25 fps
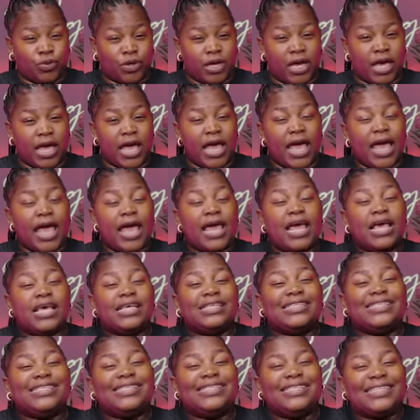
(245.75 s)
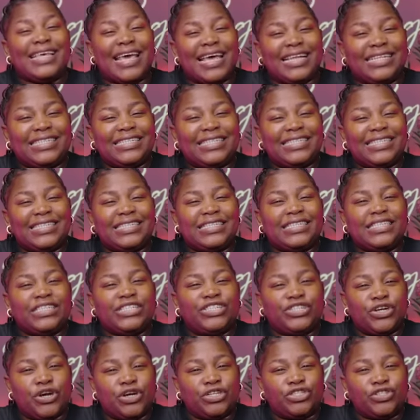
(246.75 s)
okay?
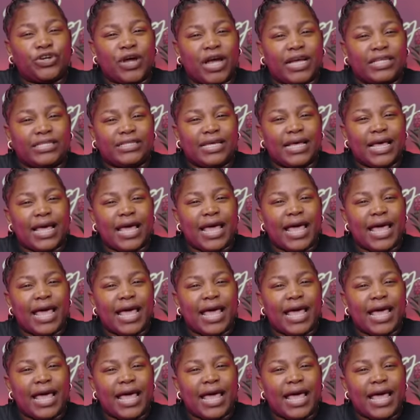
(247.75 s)
ZCC Church, right?